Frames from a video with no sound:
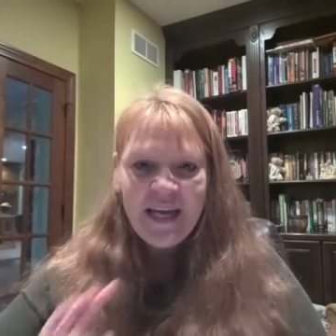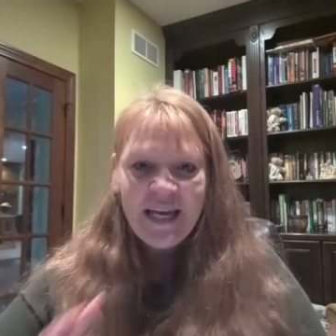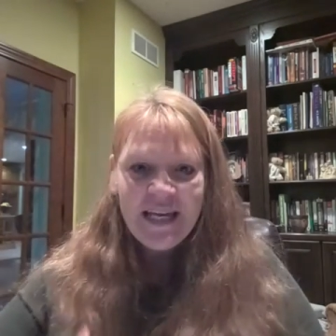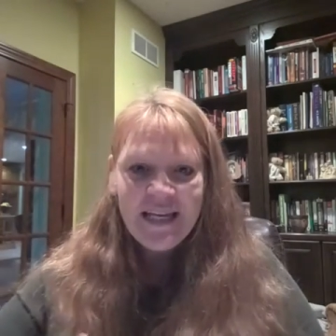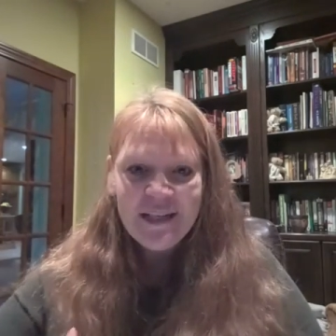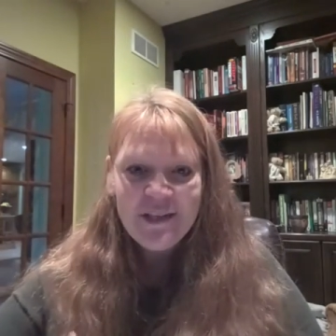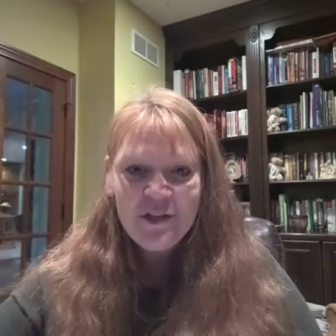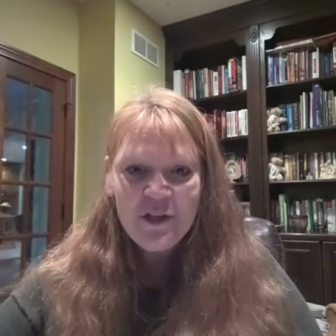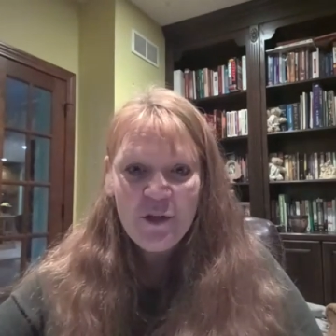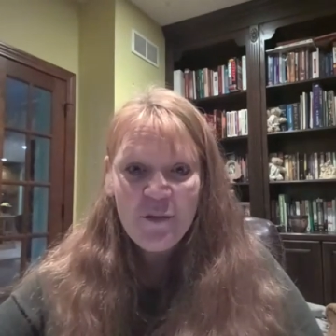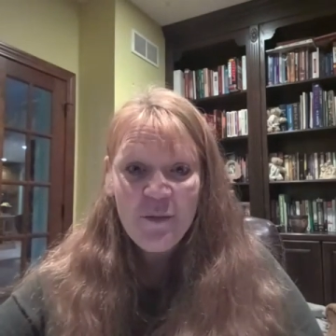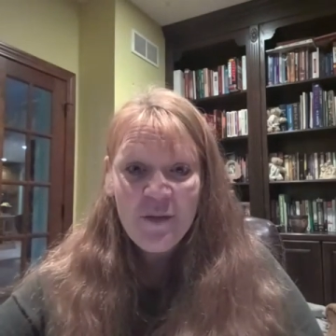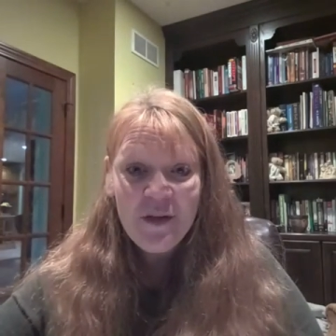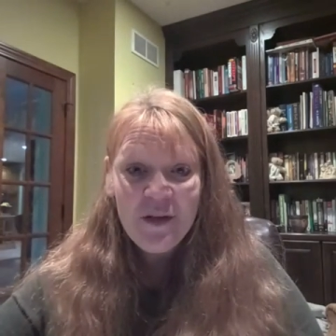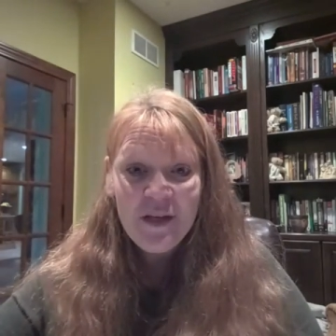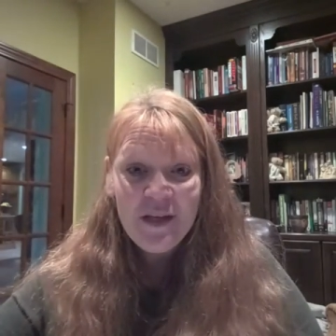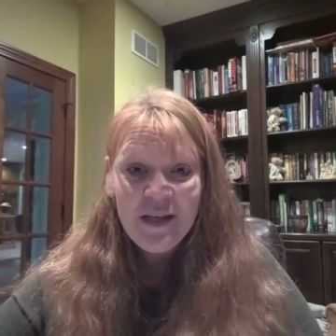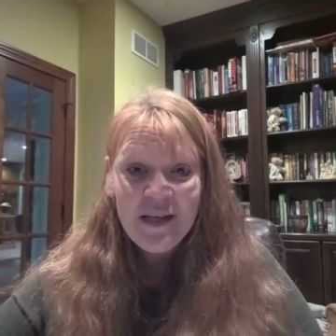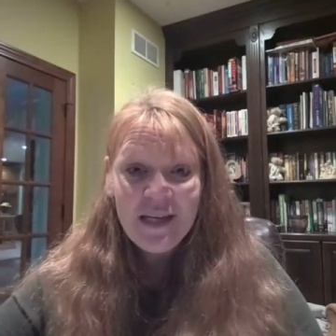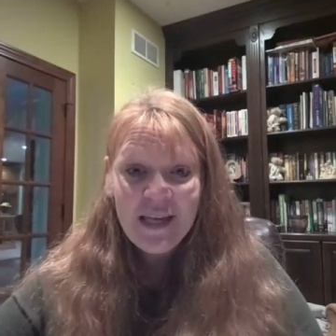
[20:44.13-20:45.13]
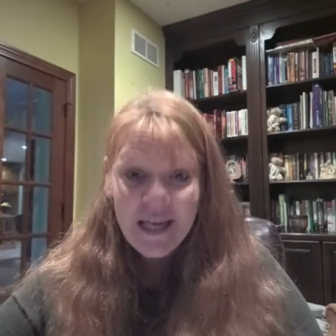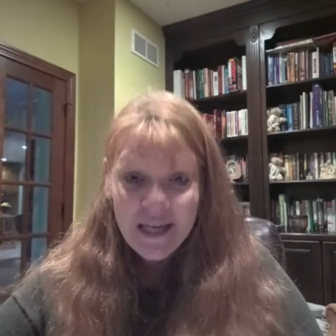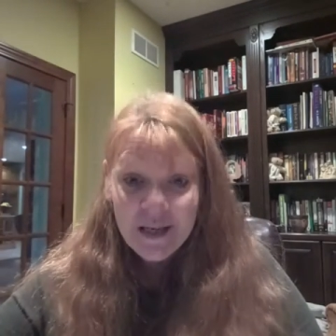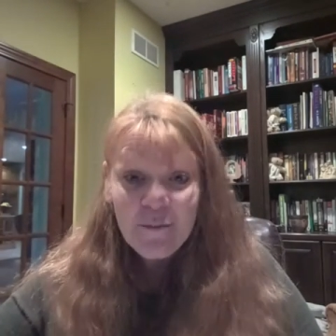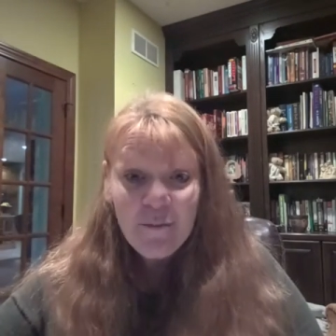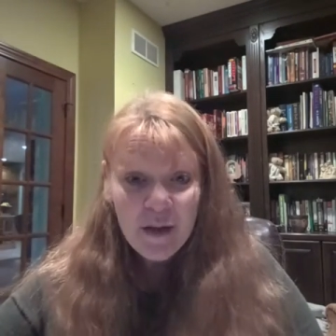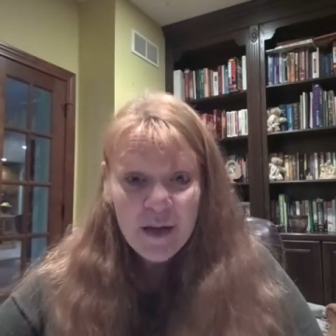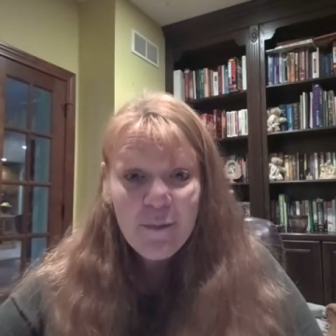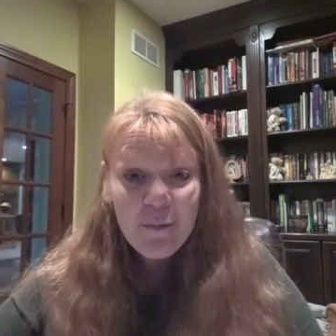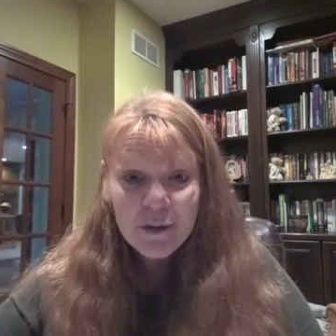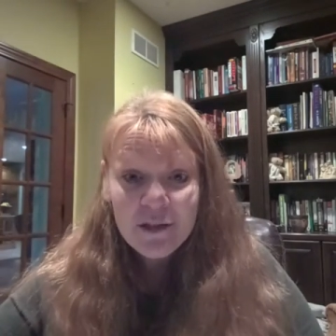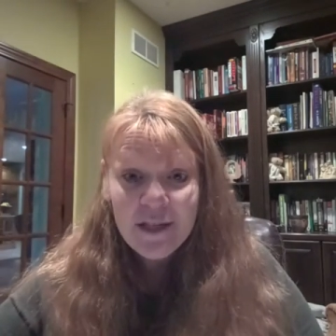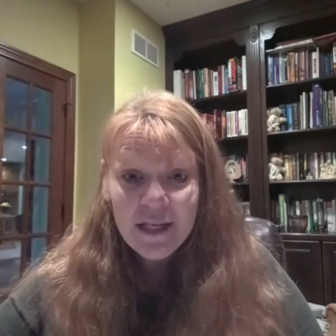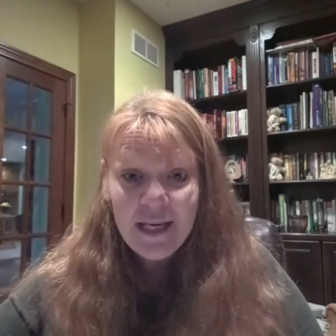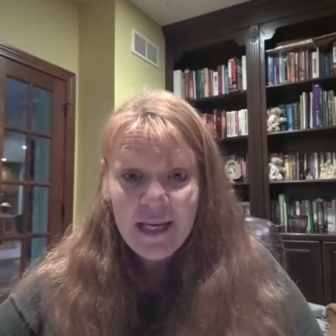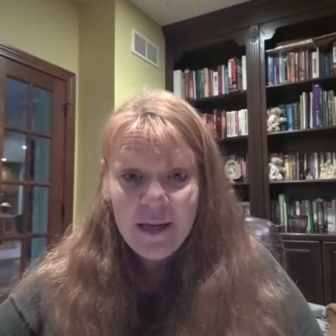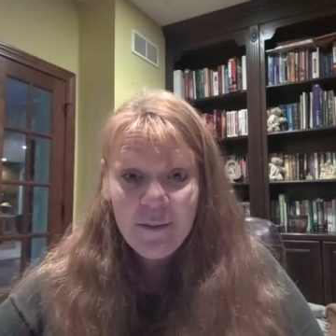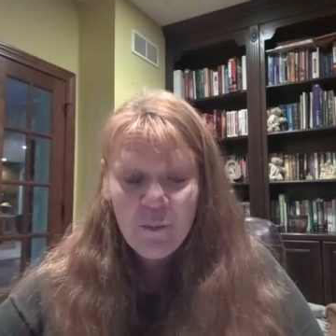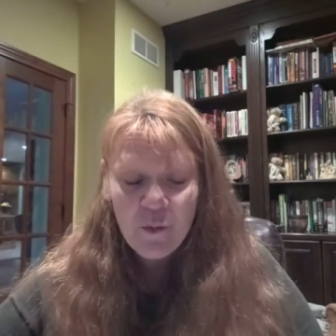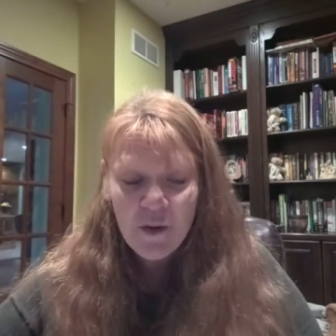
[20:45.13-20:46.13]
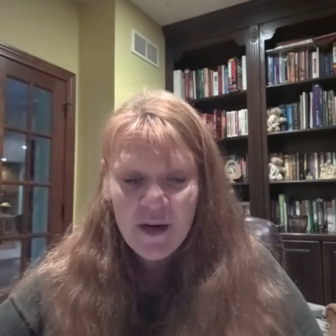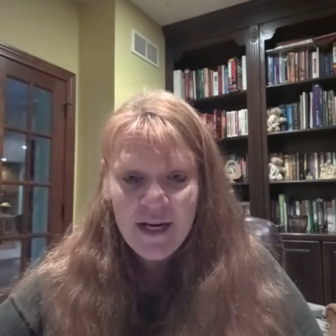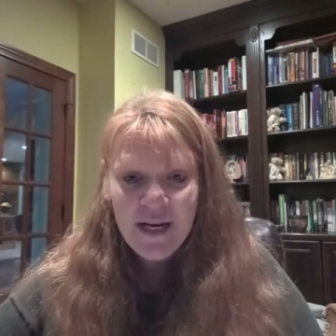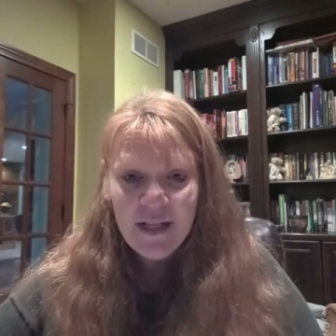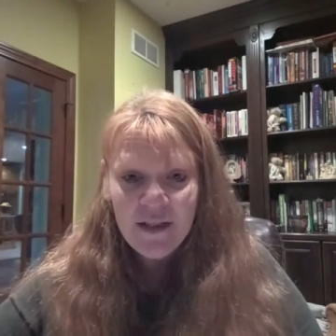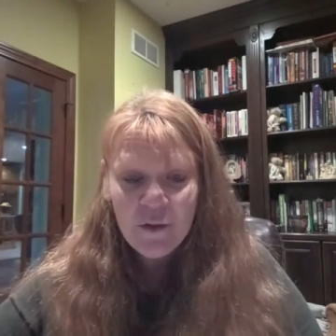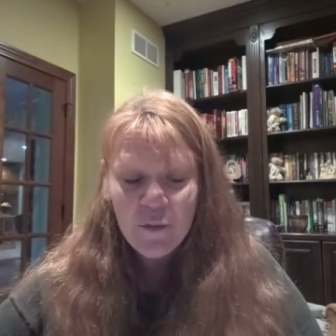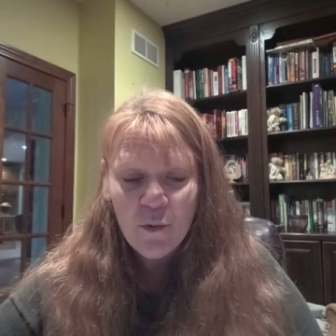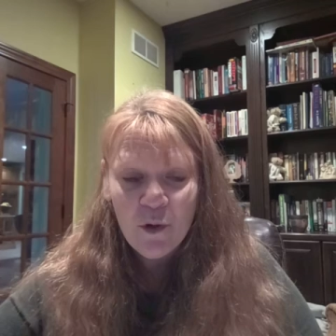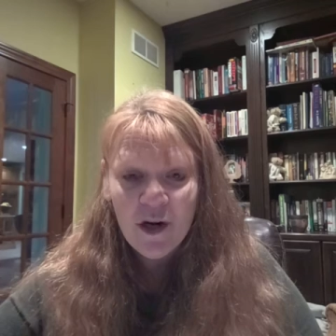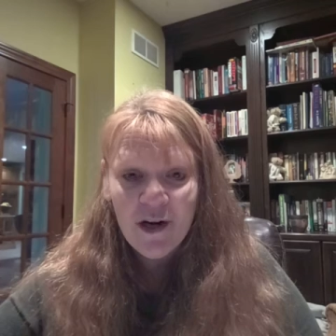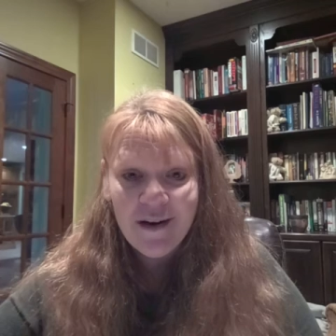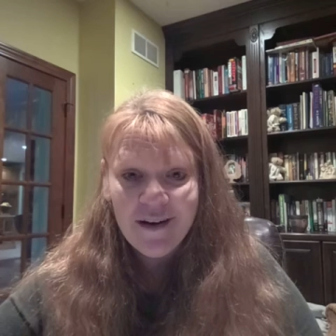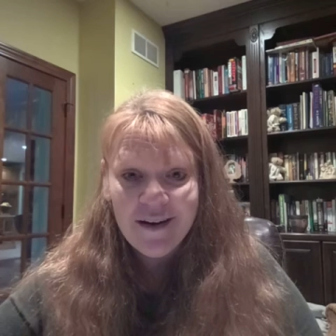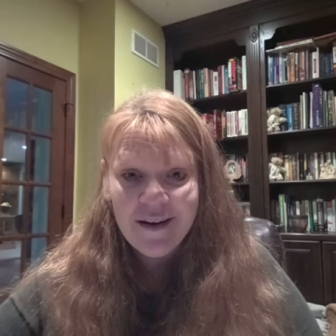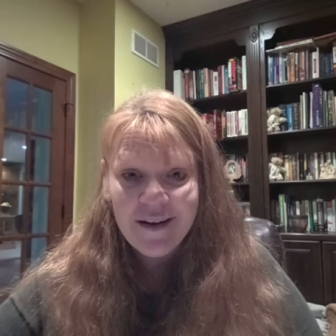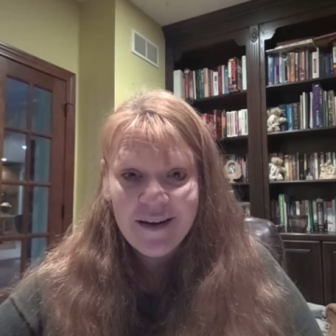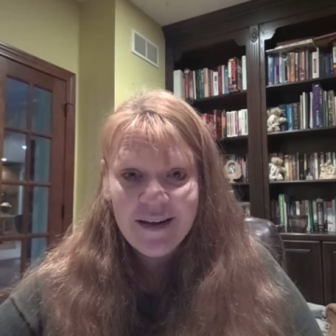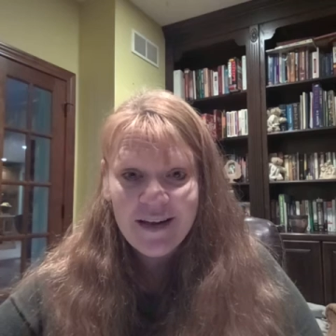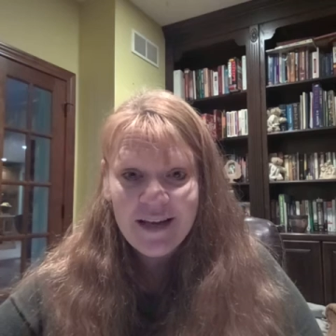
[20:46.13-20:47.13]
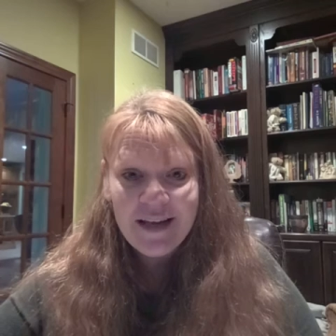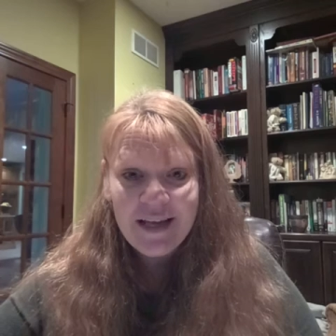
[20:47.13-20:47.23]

is to get people to keep reading the word